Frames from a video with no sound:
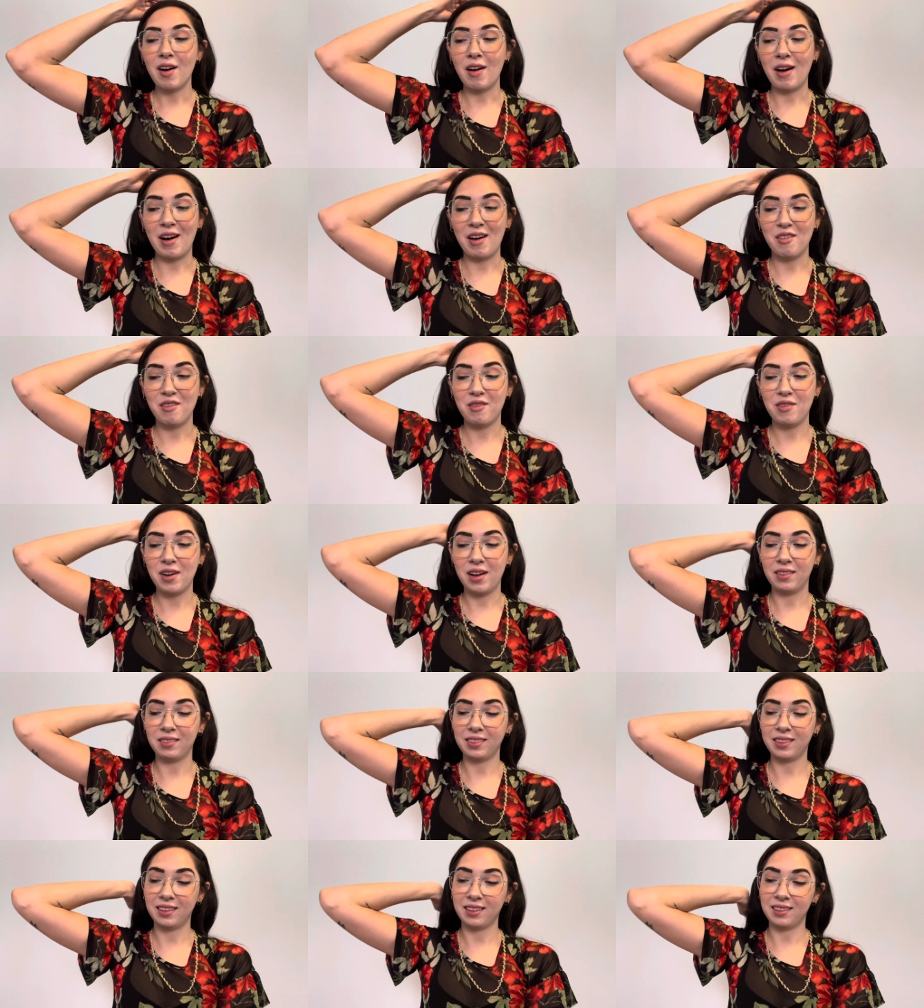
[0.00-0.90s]
I'll have
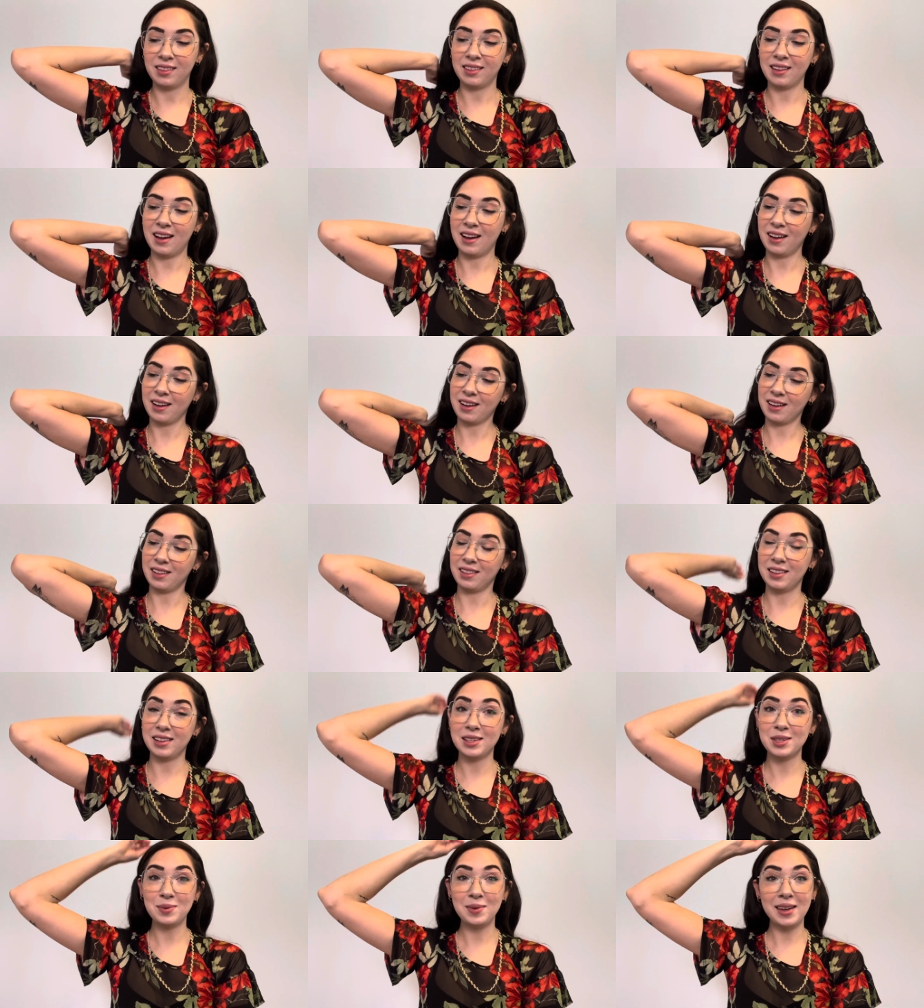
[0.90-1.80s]
luck
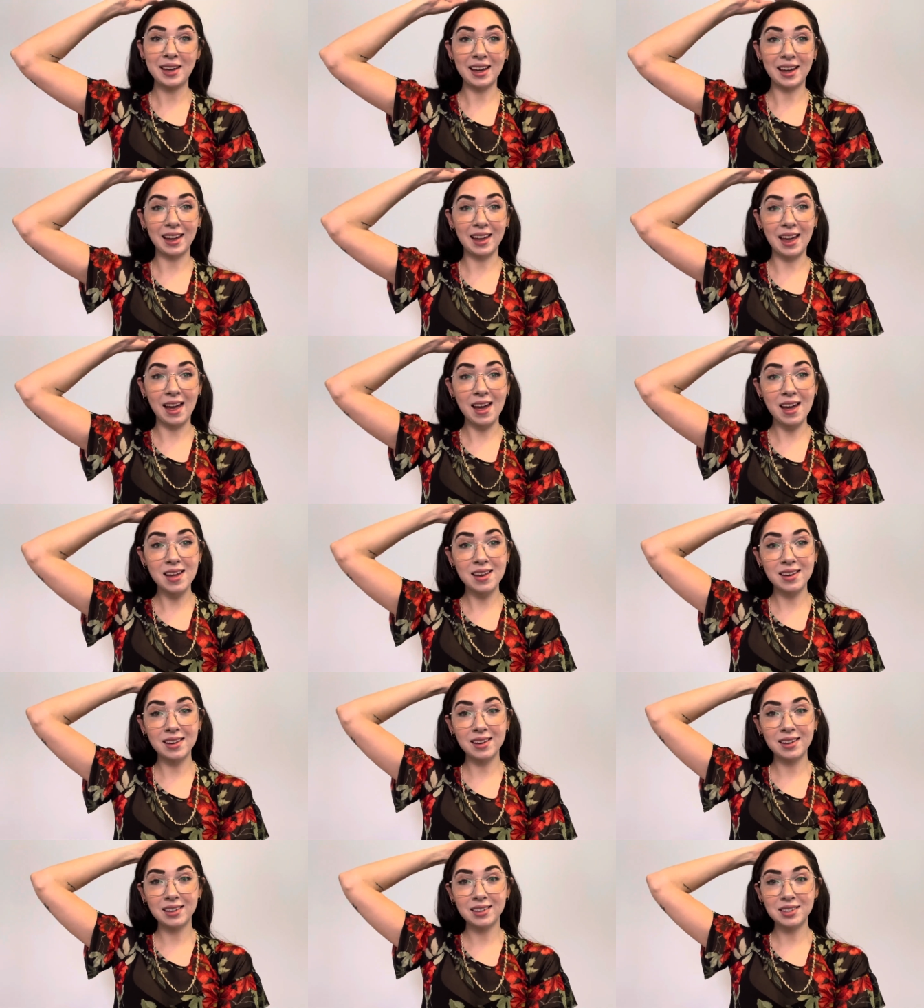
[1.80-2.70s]
this week again
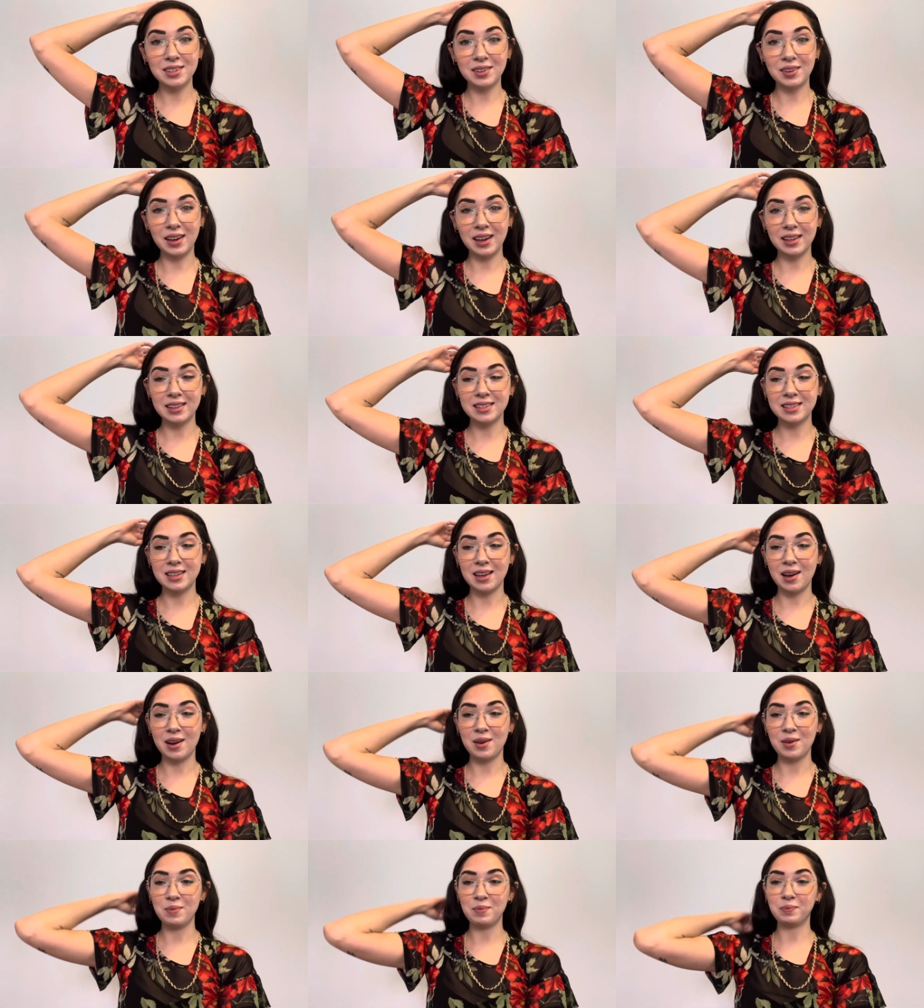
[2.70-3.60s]
to get
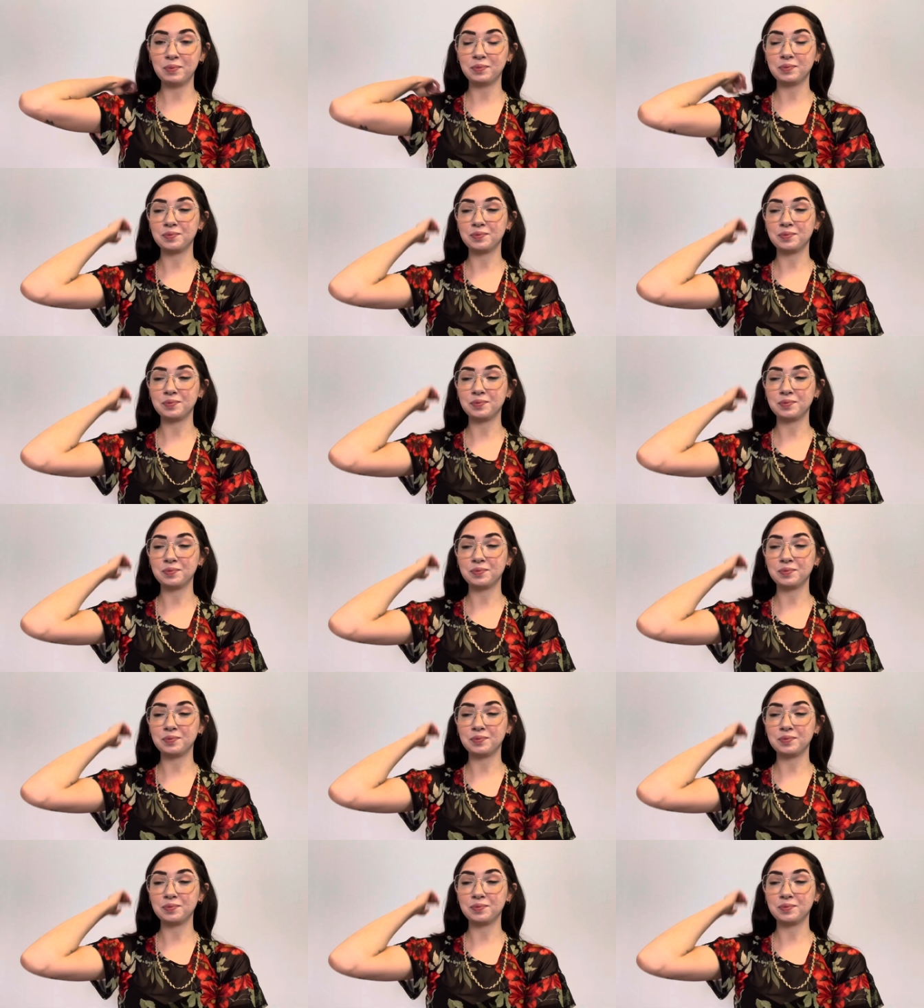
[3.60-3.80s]
some.